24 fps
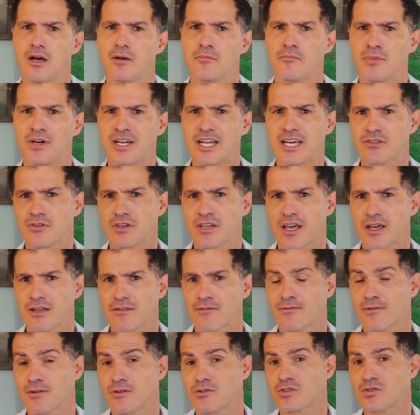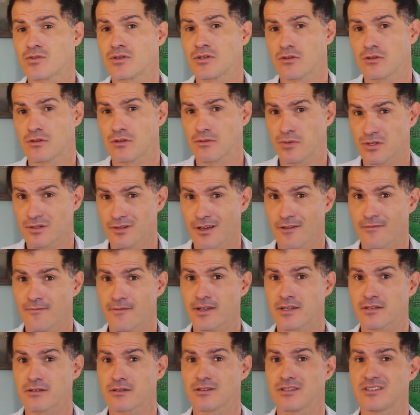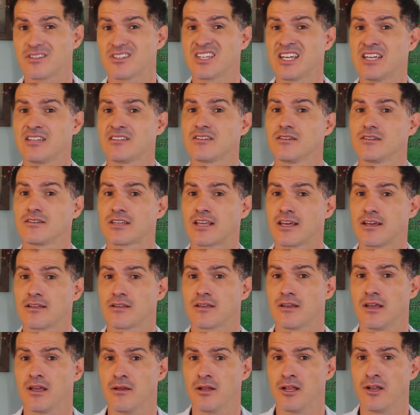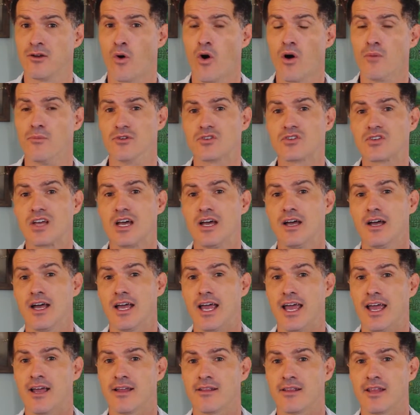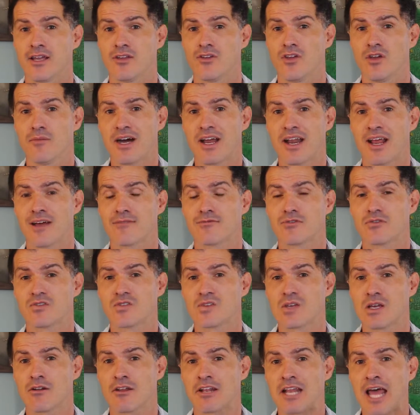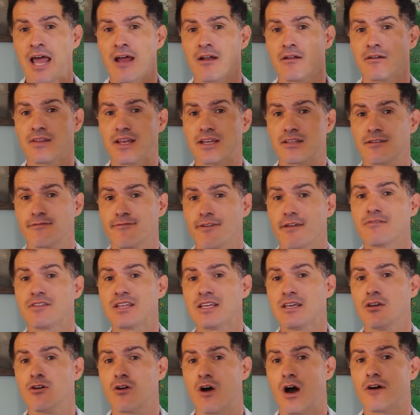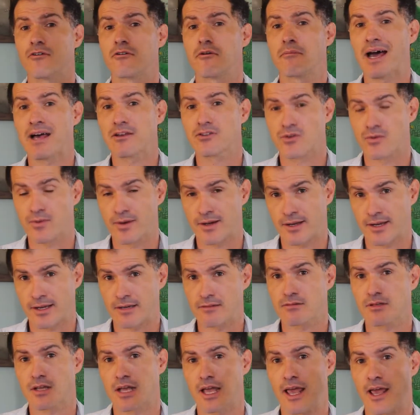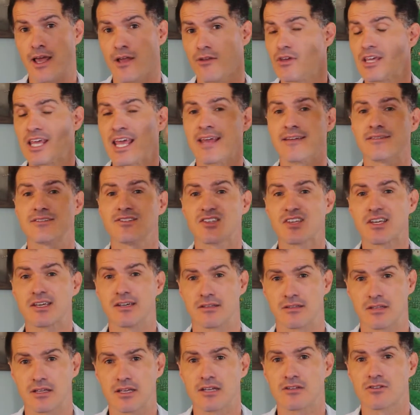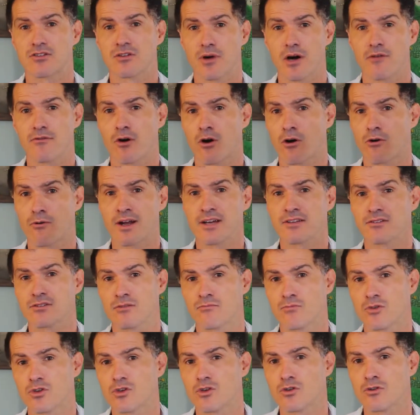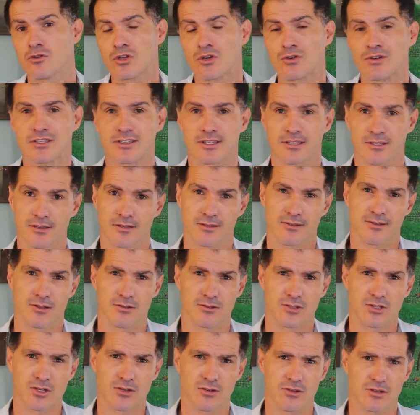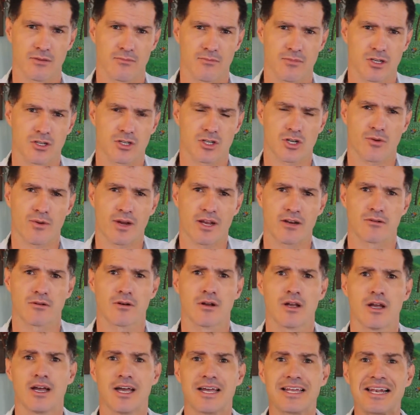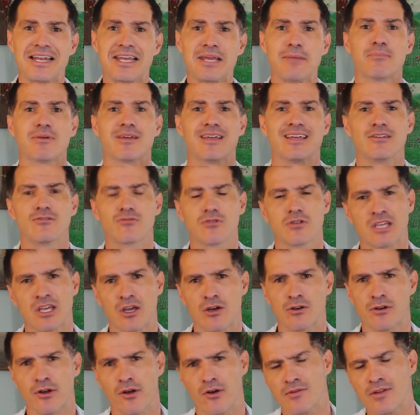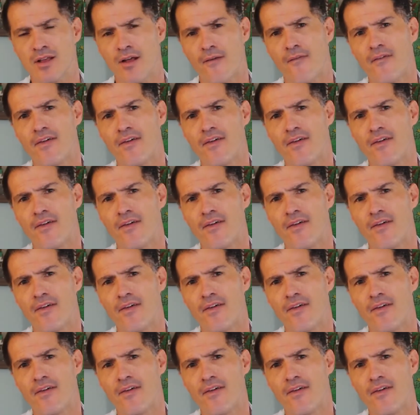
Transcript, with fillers: But as you get further into the Pacific, the distances get enormous. And then you might have to sit on an island that's fifty or a hundred miles away now, and you can't see it. It's above the horizon, but you don't know its existence. So it's a much greater leap into the unknown.